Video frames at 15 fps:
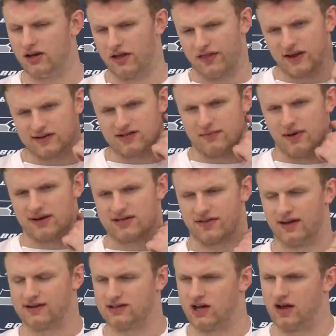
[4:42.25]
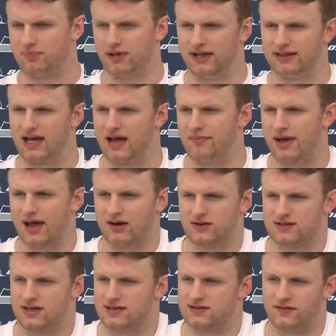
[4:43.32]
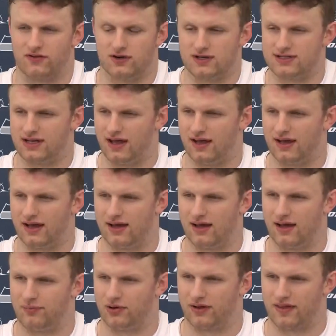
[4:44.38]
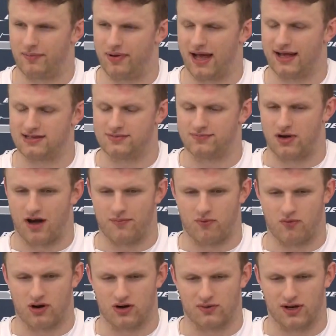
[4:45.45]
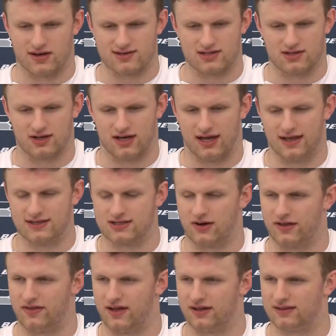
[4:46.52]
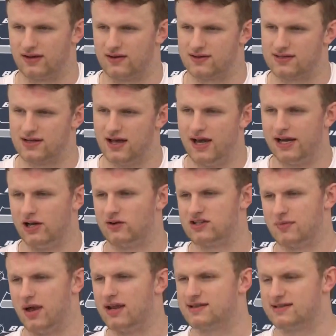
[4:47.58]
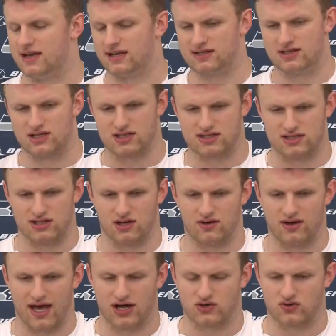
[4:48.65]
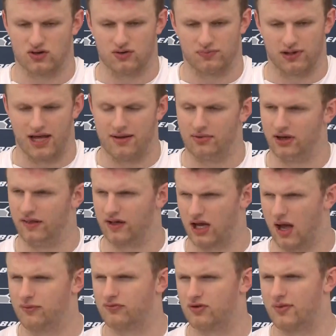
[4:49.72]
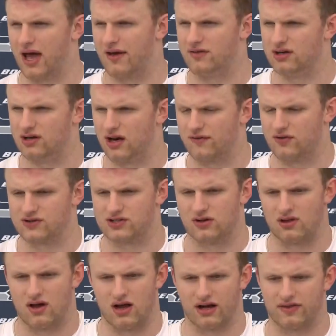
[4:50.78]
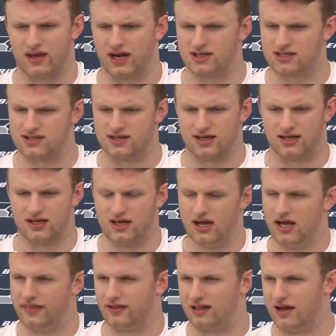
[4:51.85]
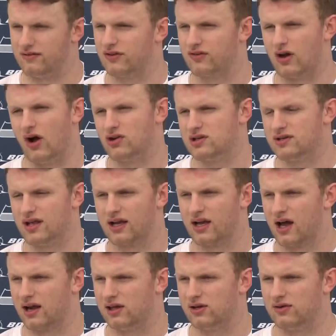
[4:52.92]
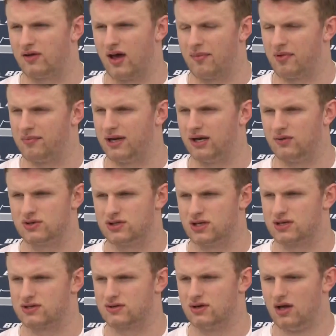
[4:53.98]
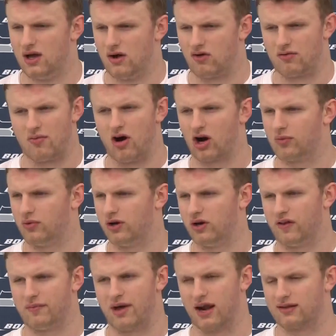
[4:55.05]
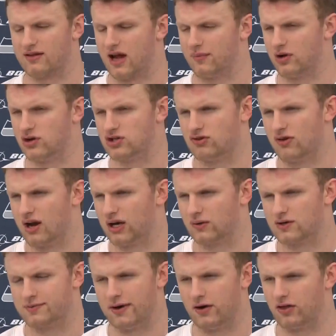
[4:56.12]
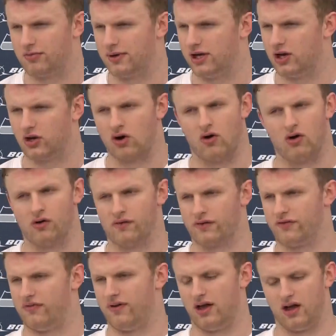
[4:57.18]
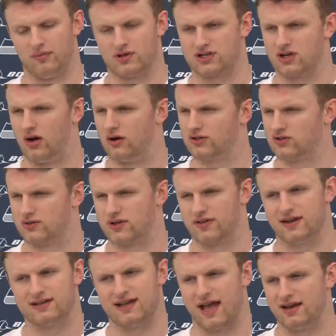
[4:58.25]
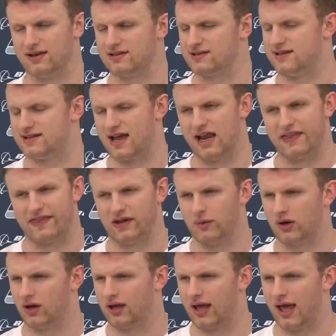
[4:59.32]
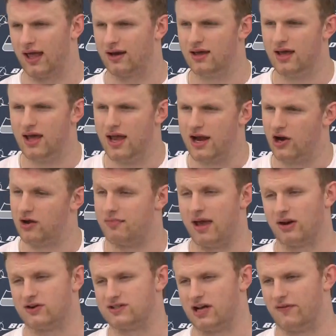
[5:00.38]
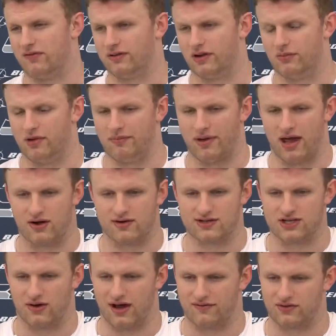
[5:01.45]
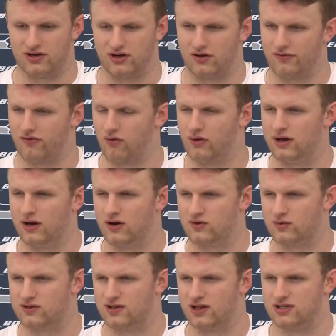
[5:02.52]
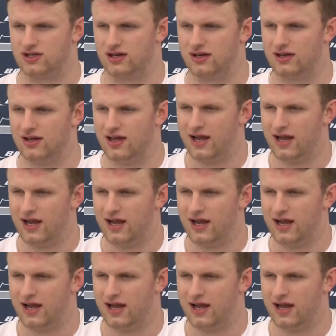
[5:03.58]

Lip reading: You know, I think it's a mix of things. You know, I played linebacker since the first day I put on the pads in Pop Warner when I was a little kid. So I think there's, you know, some instincts and just, you know, natural playability that comes from having done it for so long. And then I just think the level of coaching that I got at UW, I mean, it was just remarkable, you know, the amount of time Coach Gregory would spend with me, you know, going over film, just all sorts of things, tendencies, anything we could get, you know, to make yourself a little bit better. And so after, you know, 4 years with such a,